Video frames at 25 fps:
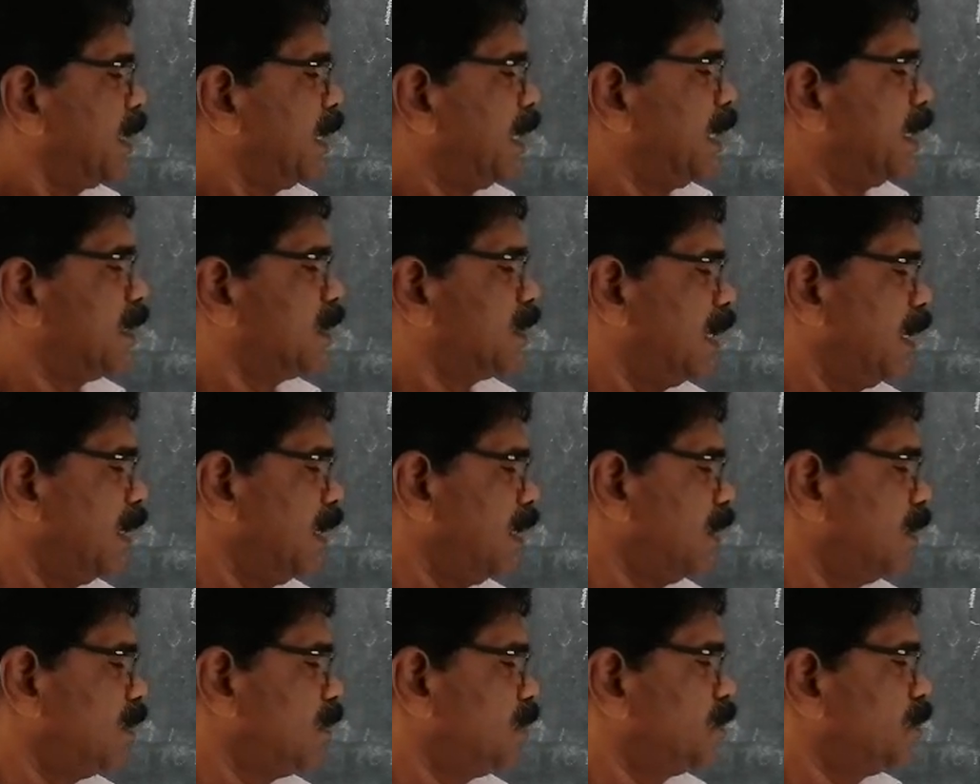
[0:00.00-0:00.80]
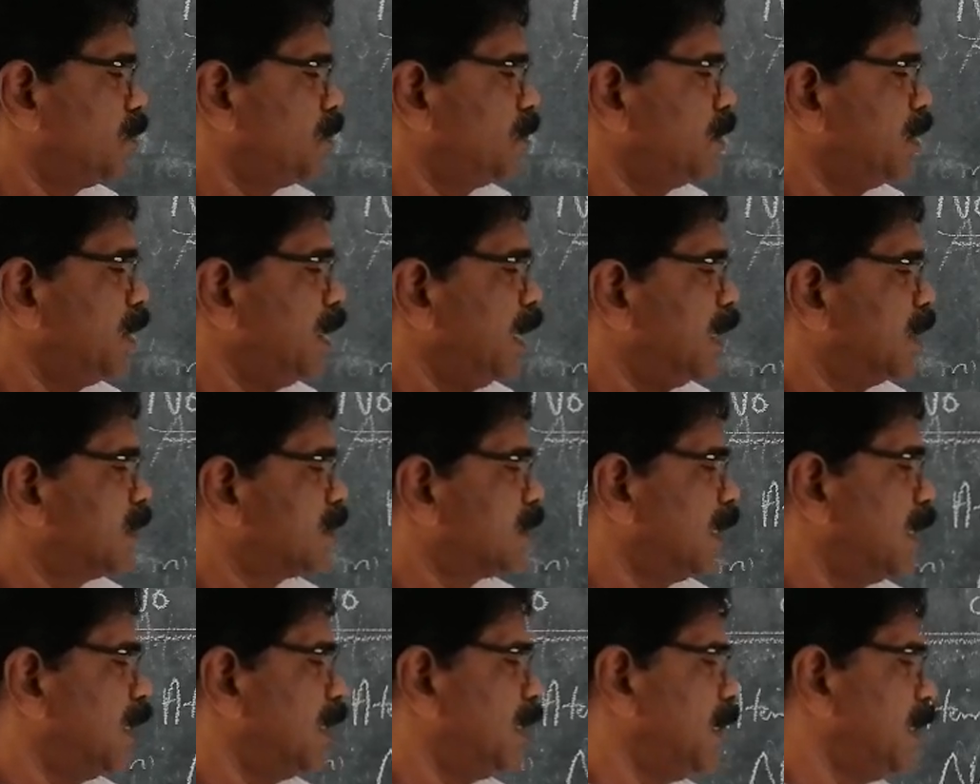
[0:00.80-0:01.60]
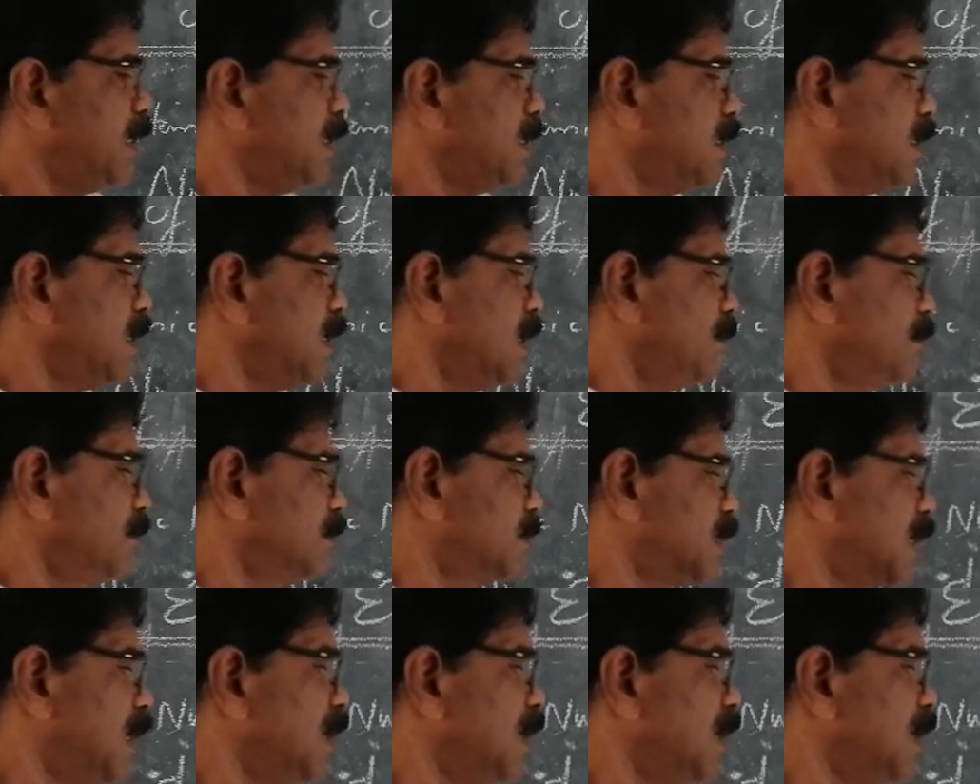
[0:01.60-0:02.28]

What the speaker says: K shell 2, L shell 8,